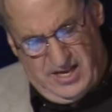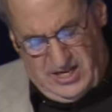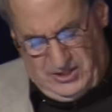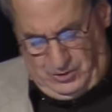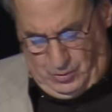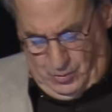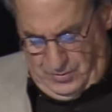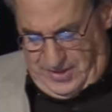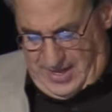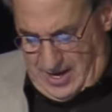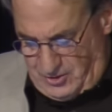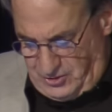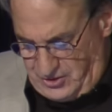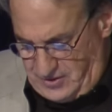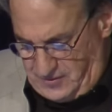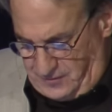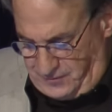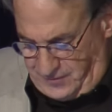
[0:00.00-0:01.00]
in
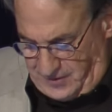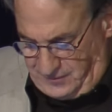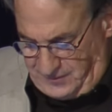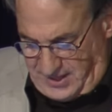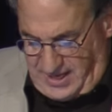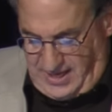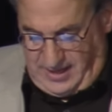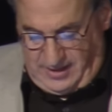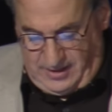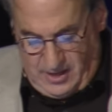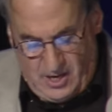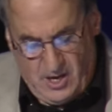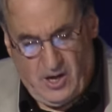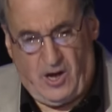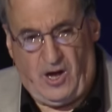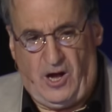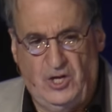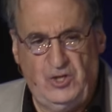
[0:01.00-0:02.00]
2015,
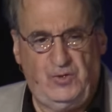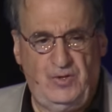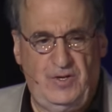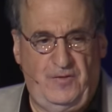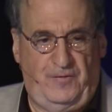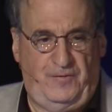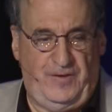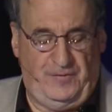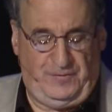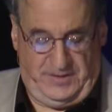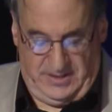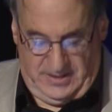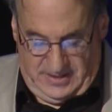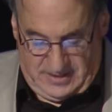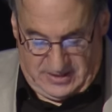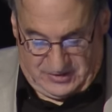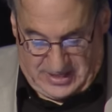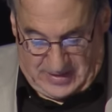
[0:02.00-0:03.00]
150
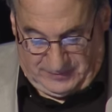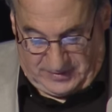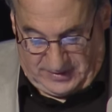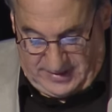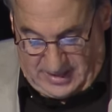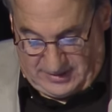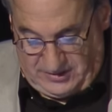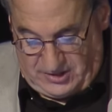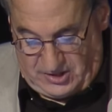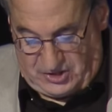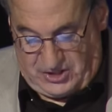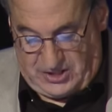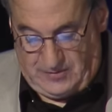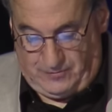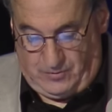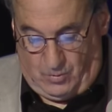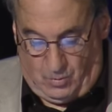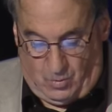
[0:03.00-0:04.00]
years after the end of the
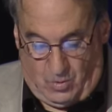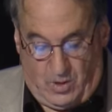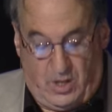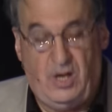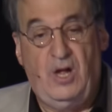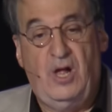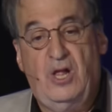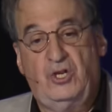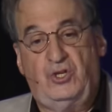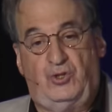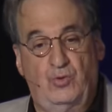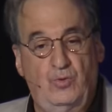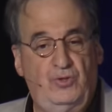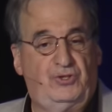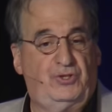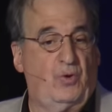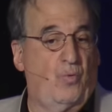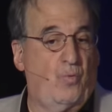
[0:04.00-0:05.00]
Civil War,
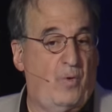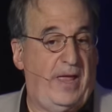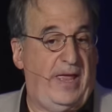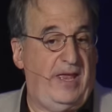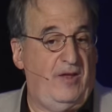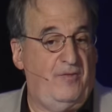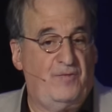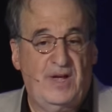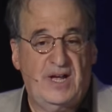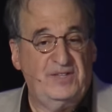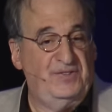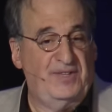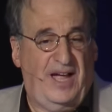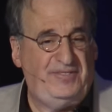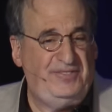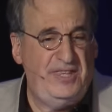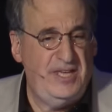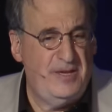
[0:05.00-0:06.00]
choose to wave
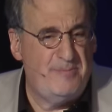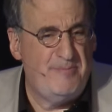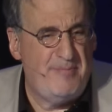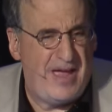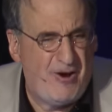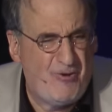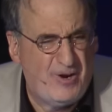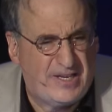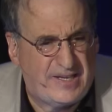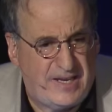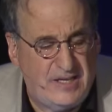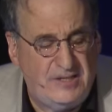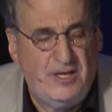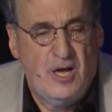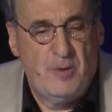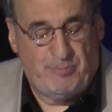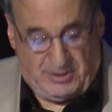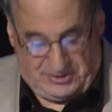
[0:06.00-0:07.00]
not the American,
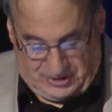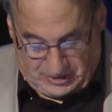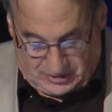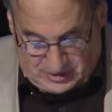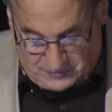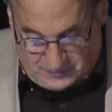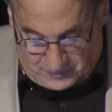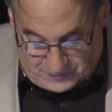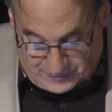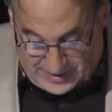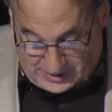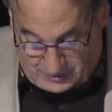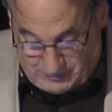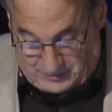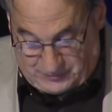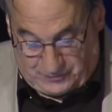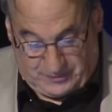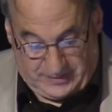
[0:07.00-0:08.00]
but the
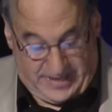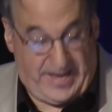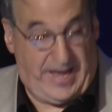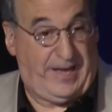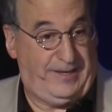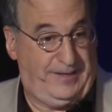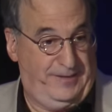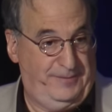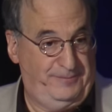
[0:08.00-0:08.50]
Confederate flag.